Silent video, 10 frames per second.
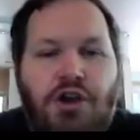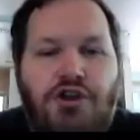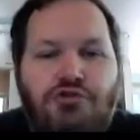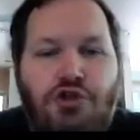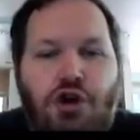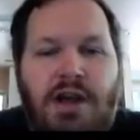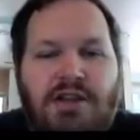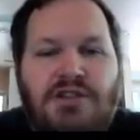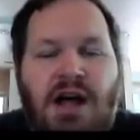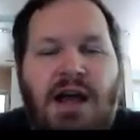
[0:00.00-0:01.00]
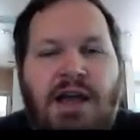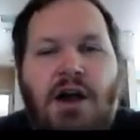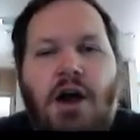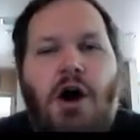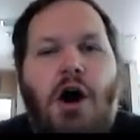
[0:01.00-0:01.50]
you look at
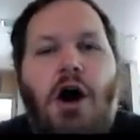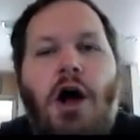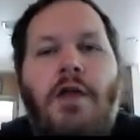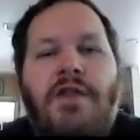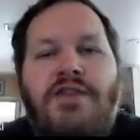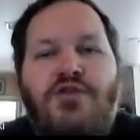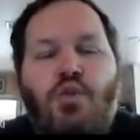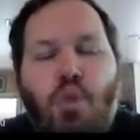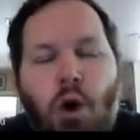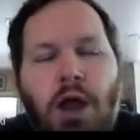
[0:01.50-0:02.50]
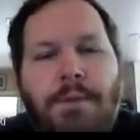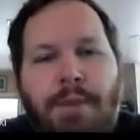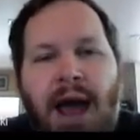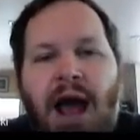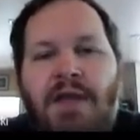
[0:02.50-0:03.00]
like, on this one
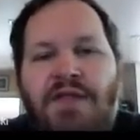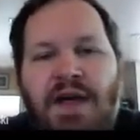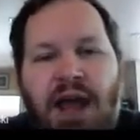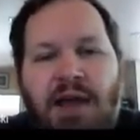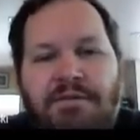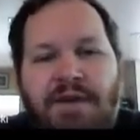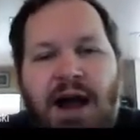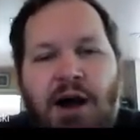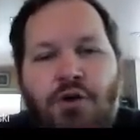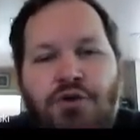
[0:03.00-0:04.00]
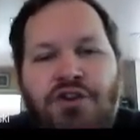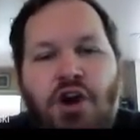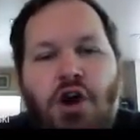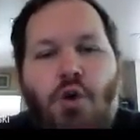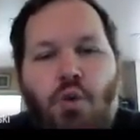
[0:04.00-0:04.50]
path that I found,
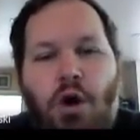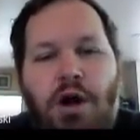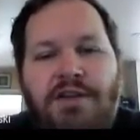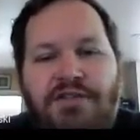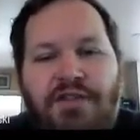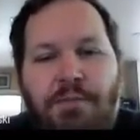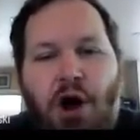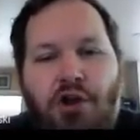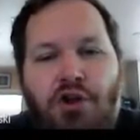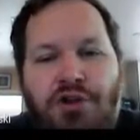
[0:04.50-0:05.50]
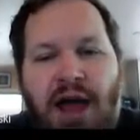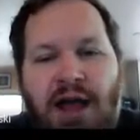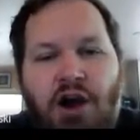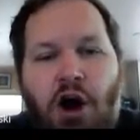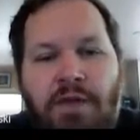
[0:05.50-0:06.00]
what is the
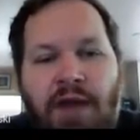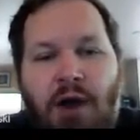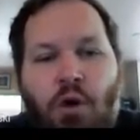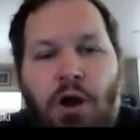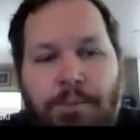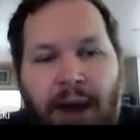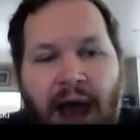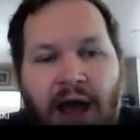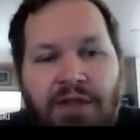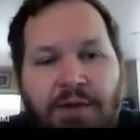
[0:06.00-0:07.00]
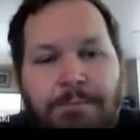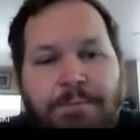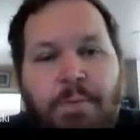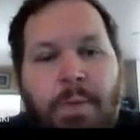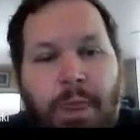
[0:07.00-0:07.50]
bottleneck on that one path?
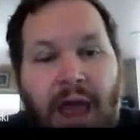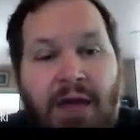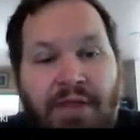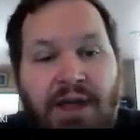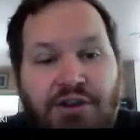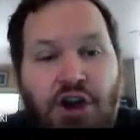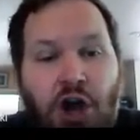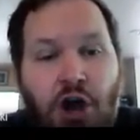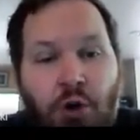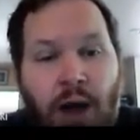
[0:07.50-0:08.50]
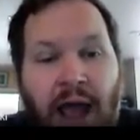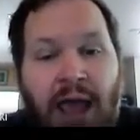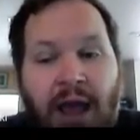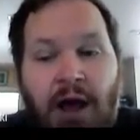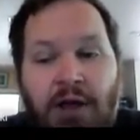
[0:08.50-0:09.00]
And then go
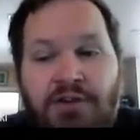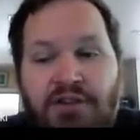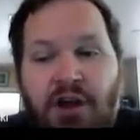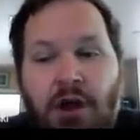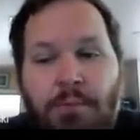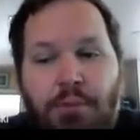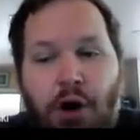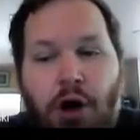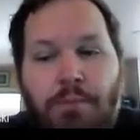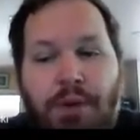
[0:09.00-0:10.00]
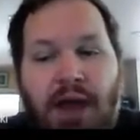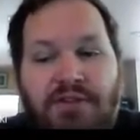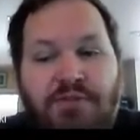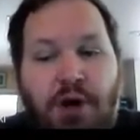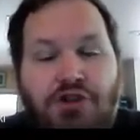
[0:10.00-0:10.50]
and pump
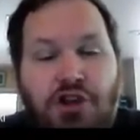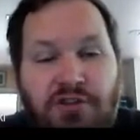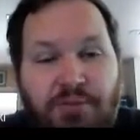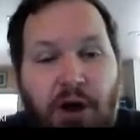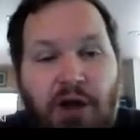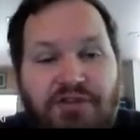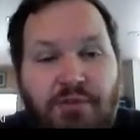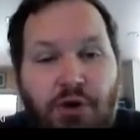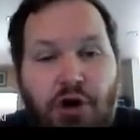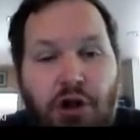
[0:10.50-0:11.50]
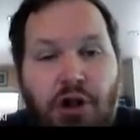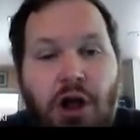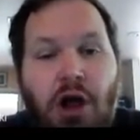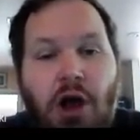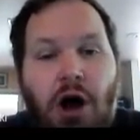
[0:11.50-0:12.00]
as much as possible
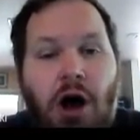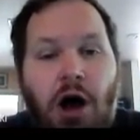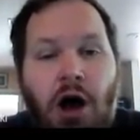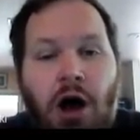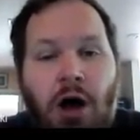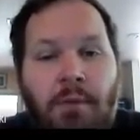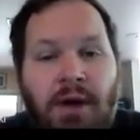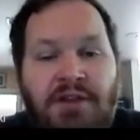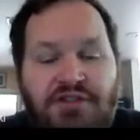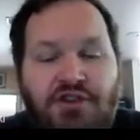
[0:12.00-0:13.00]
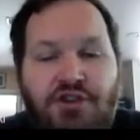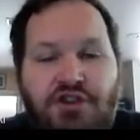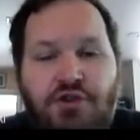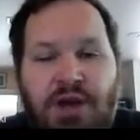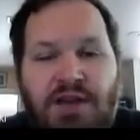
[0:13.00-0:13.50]
until
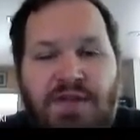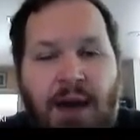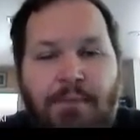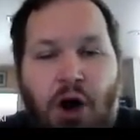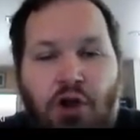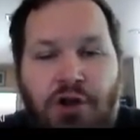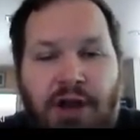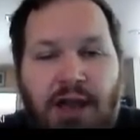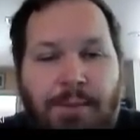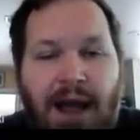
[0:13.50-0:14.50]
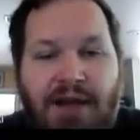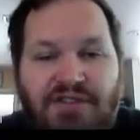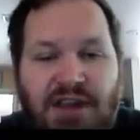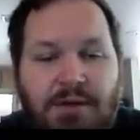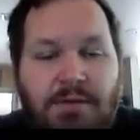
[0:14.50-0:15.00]
you hit that bottleneck
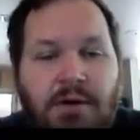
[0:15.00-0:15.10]
capacity.